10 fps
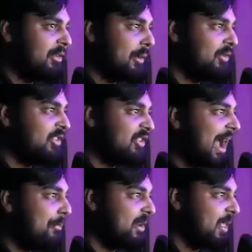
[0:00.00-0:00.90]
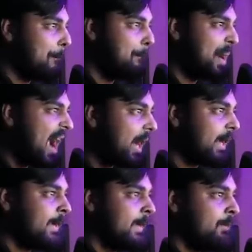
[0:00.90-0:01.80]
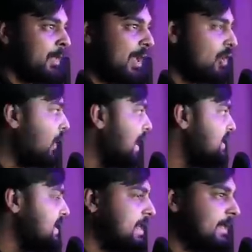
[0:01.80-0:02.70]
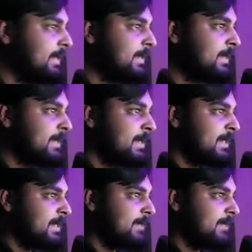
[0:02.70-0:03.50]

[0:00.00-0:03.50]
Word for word: is I was stabbed in the back, and your ideas